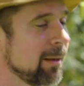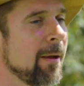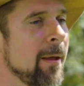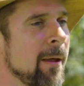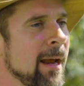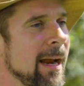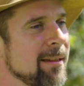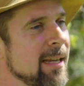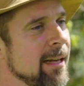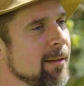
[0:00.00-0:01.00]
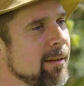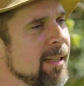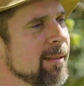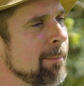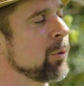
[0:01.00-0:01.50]
Yeah. And then
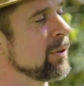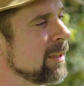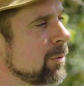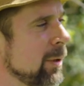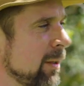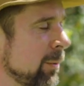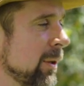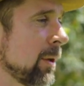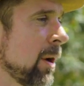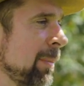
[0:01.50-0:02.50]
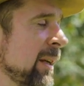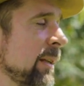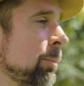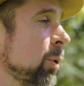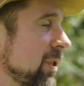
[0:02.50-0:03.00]
this, I'm doing this together with a company
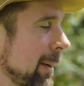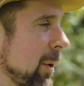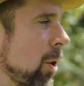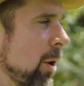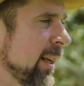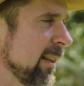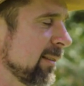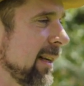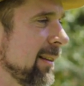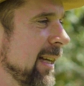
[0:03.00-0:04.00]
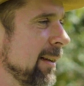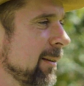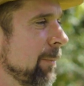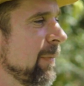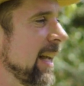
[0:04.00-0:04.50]
that puts up awnings, and
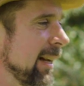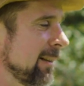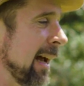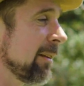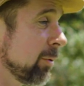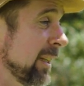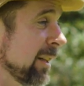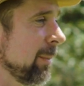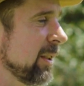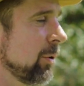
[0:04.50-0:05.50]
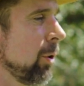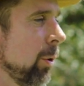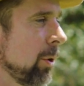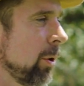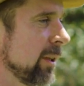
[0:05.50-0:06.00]
then they also decommission
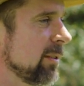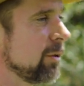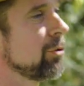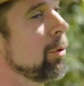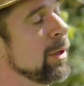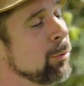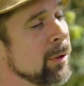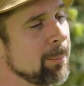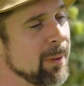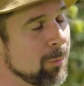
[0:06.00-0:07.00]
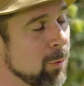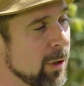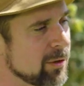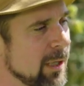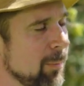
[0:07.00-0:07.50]
old awnings. So we're doing a big
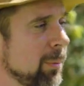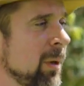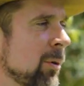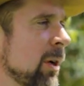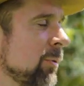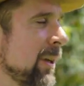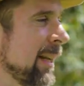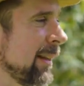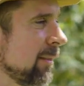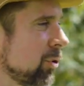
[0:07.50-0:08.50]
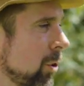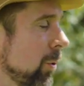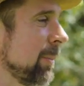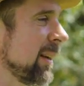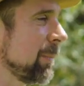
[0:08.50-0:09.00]
workshop where people come together and sew
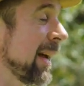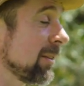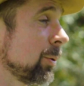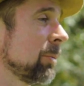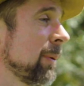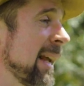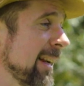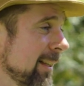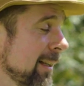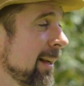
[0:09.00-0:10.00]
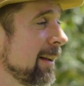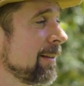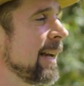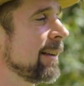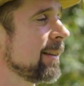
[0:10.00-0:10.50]
a big patchwork blanket
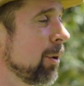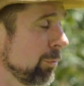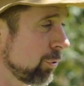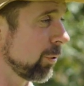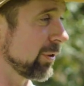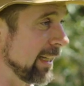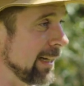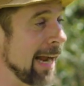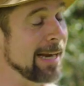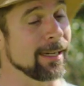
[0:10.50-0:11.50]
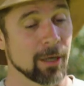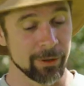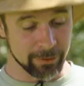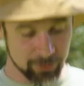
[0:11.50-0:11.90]
Very that the cool. troll is then hiding under.